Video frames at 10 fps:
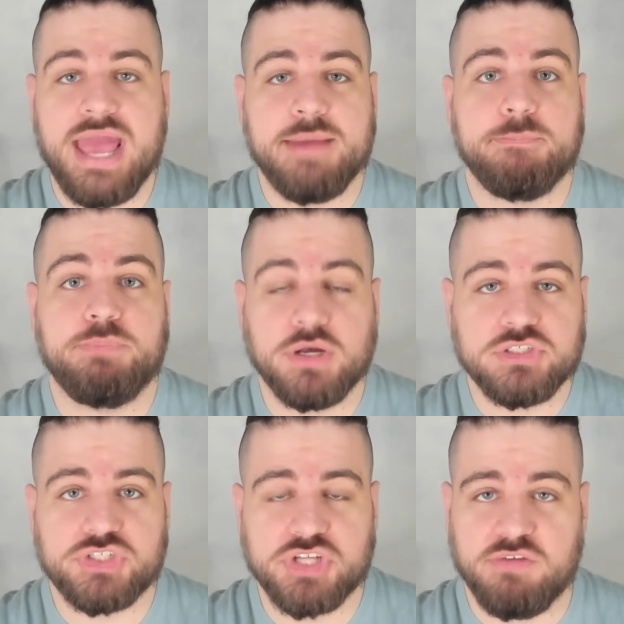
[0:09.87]
A
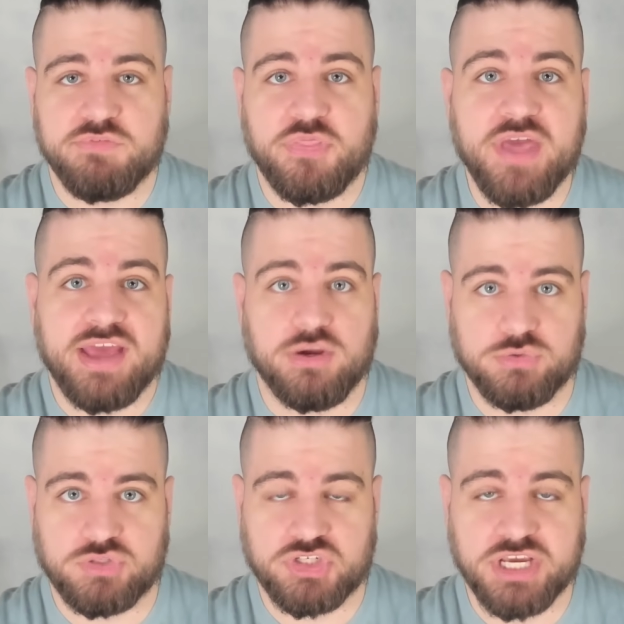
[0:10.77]
bunch of
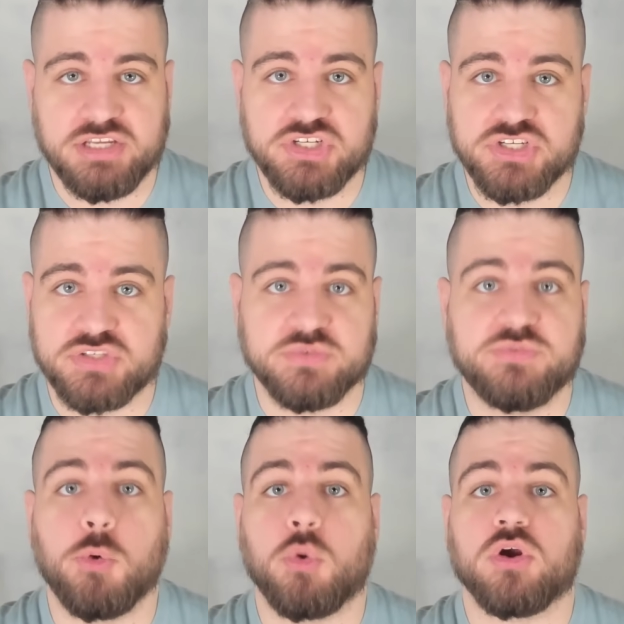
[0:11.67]
Thanos changes
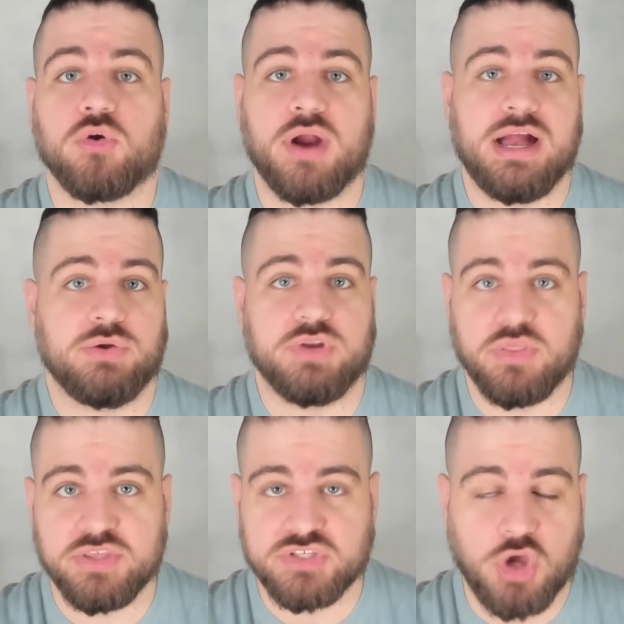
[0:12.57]
foreground
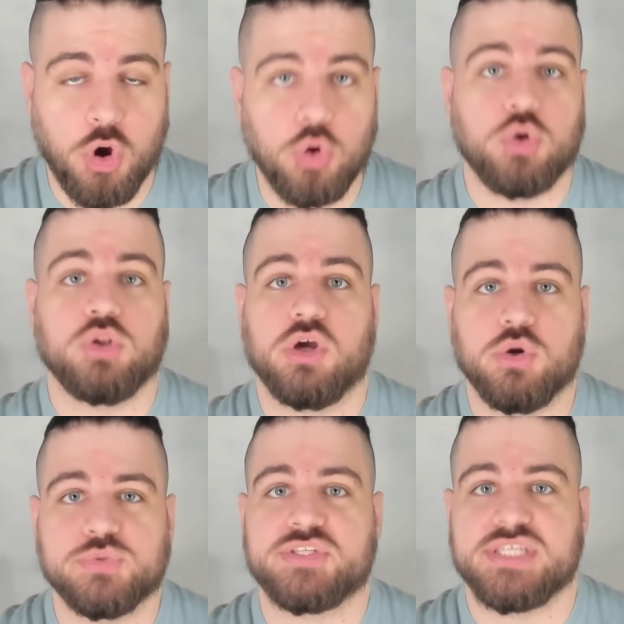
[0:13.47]
this whole
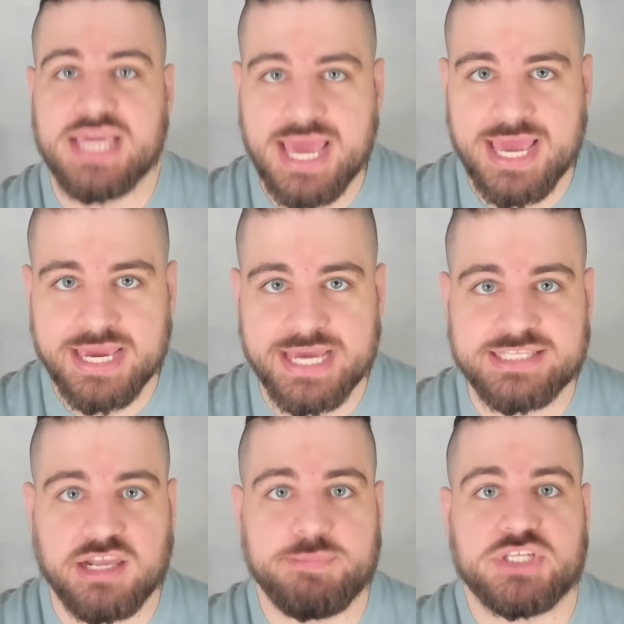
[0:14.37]
OTA.
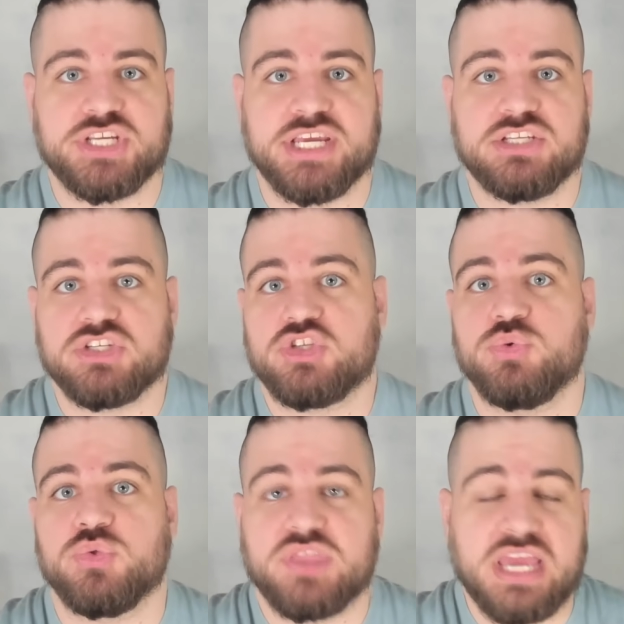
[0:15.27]
It's going to be changes
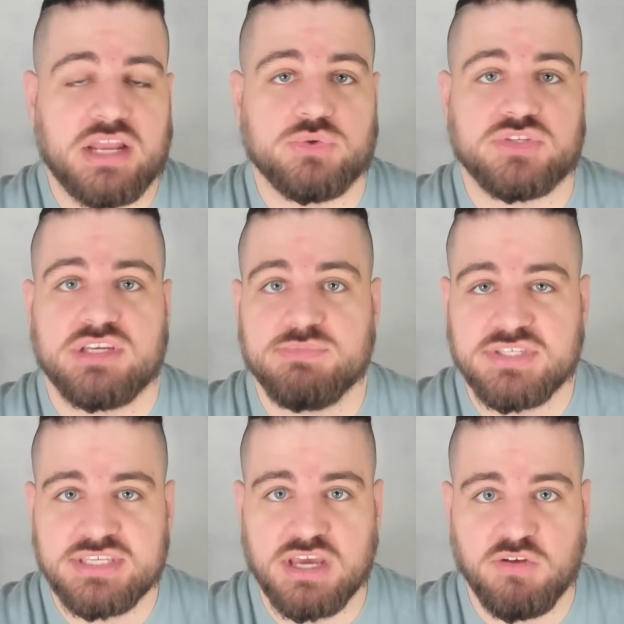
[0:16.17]
to Thanos
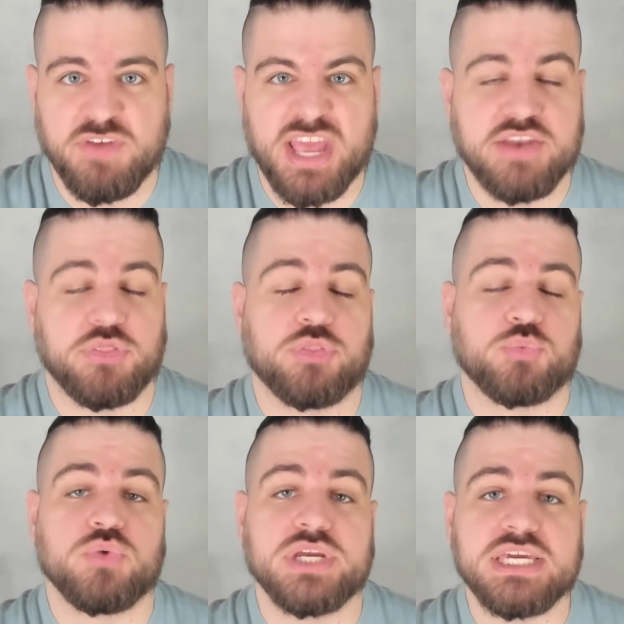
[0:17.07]
himself and
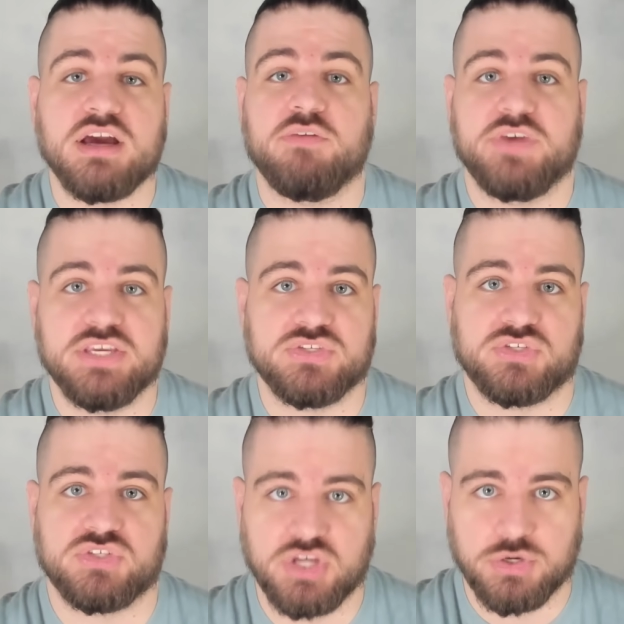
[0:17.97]
3 of his
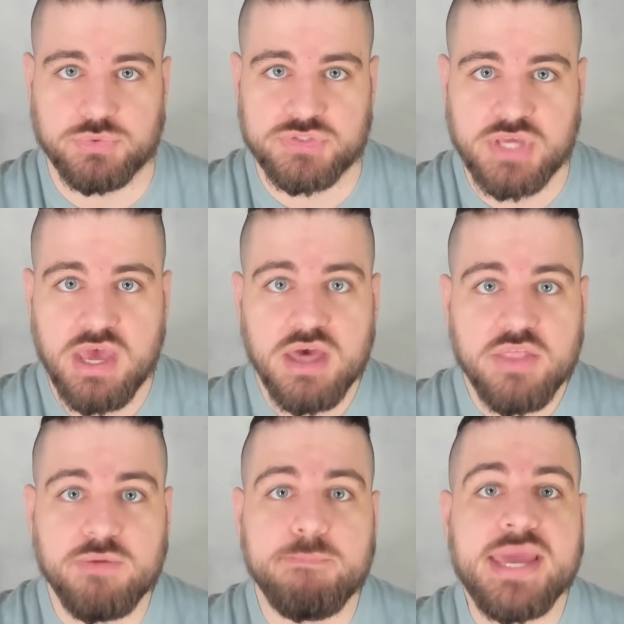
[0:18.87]
stones.
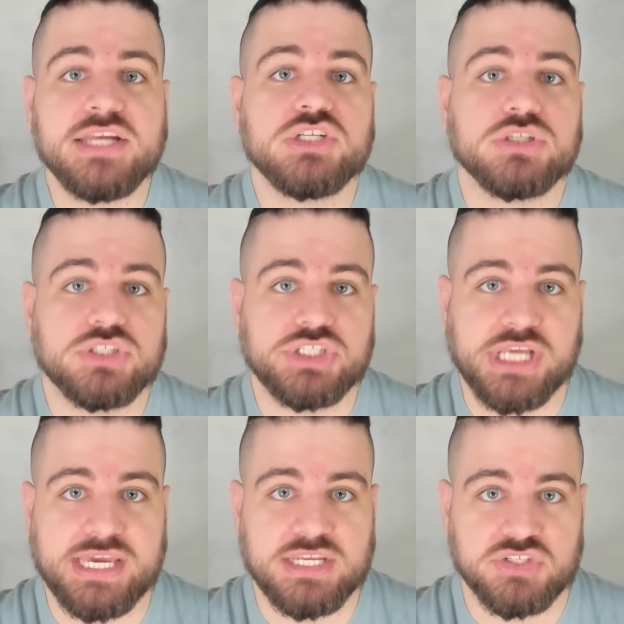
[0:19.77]
The major
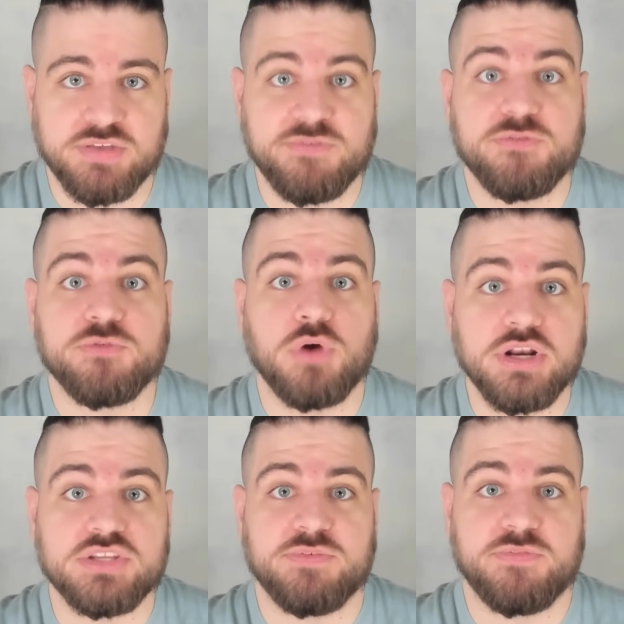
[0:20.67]
change, the
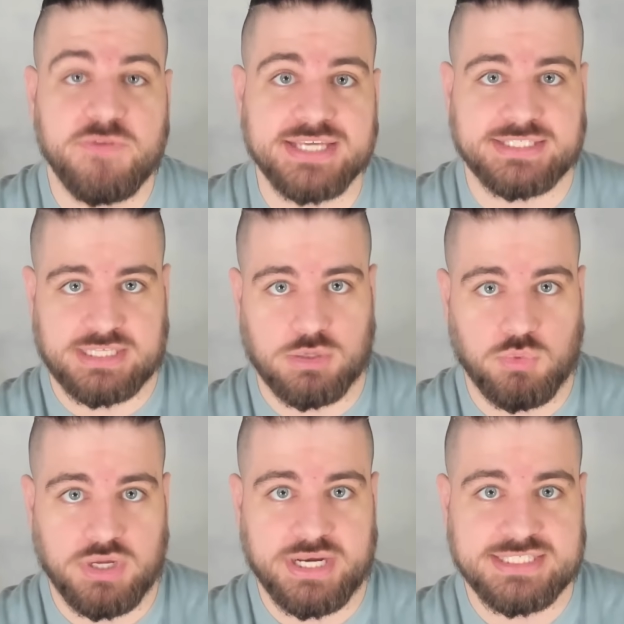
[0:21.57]

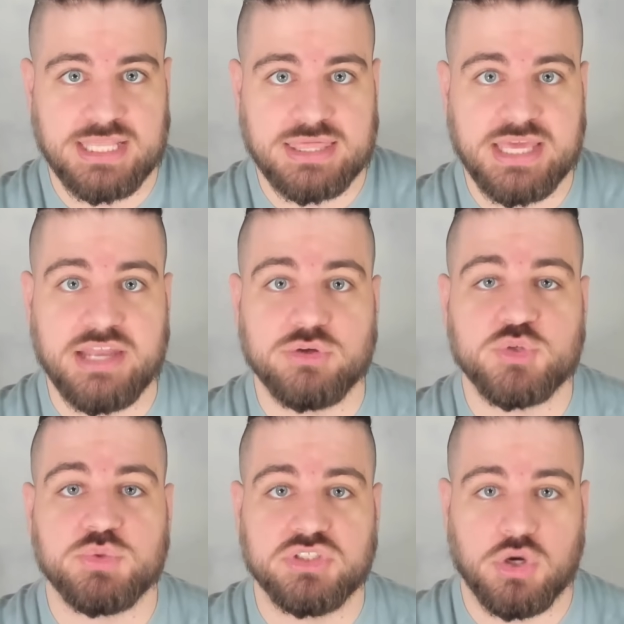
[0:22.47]
front-facing one, is that
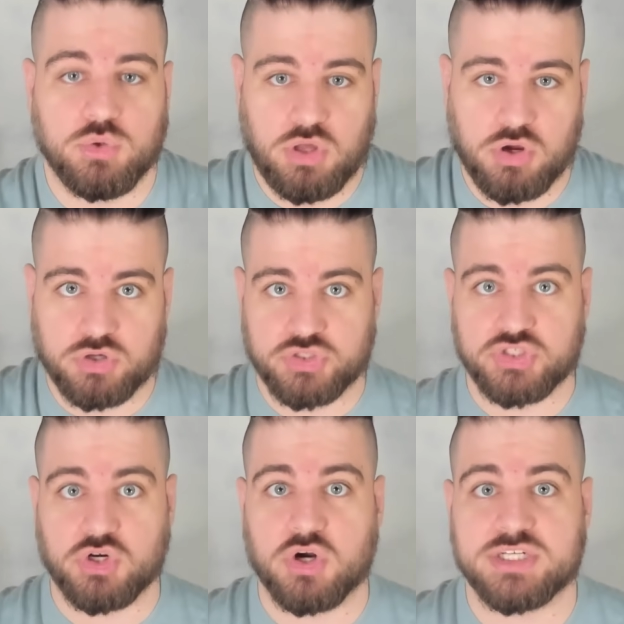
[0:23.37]
Thanos will no longer
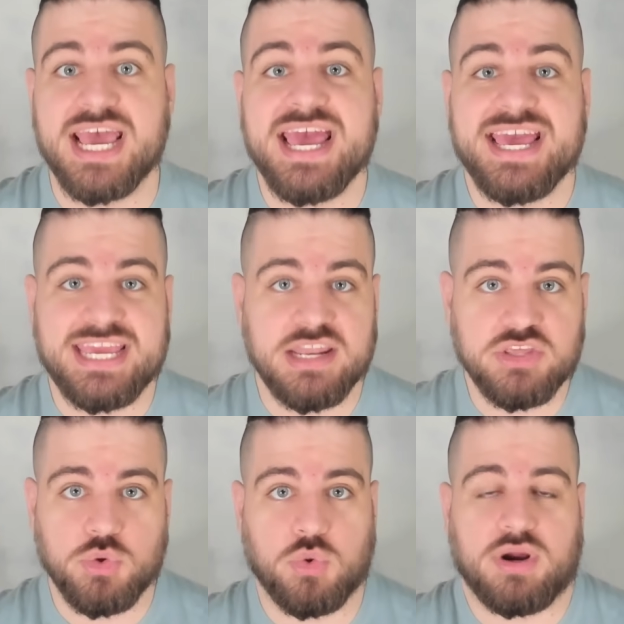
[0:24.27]
start in
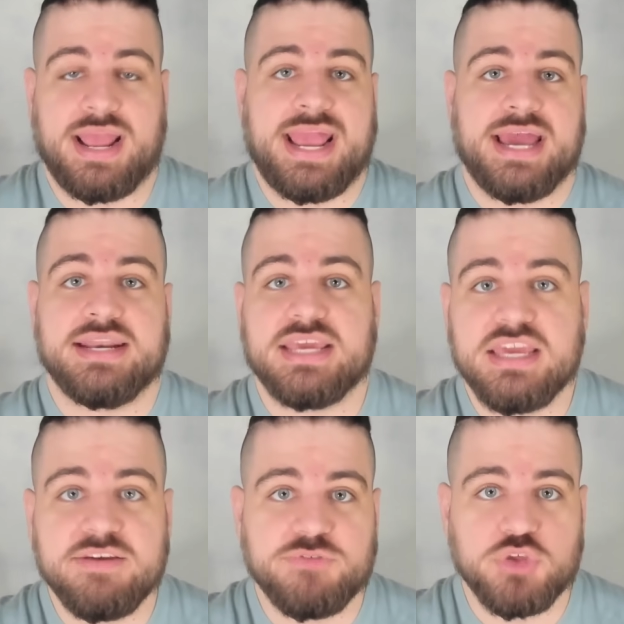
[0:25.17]
your hand
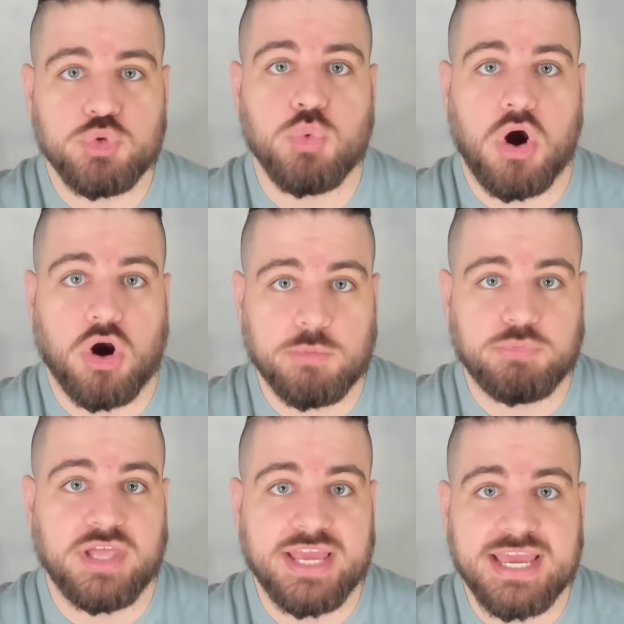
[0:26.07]
if you are
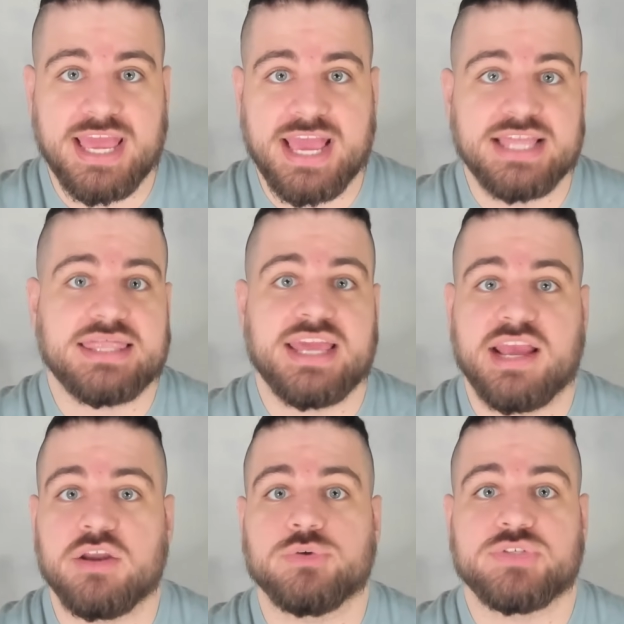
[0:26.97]
playing a
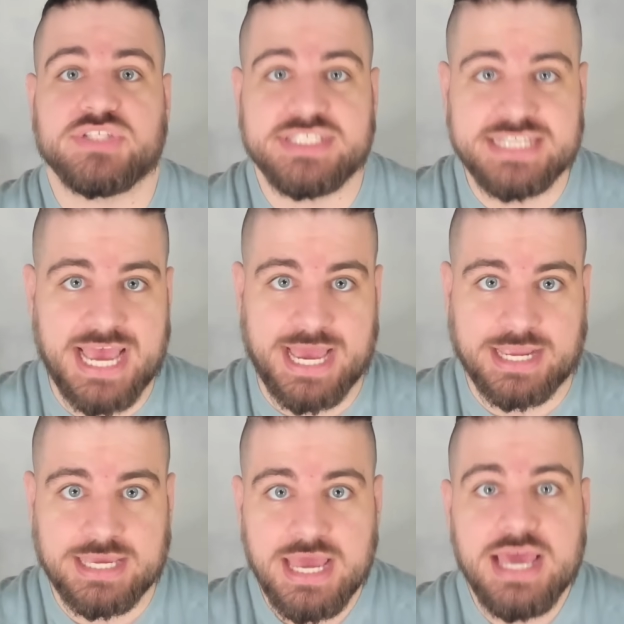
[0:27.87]
Thanos deck.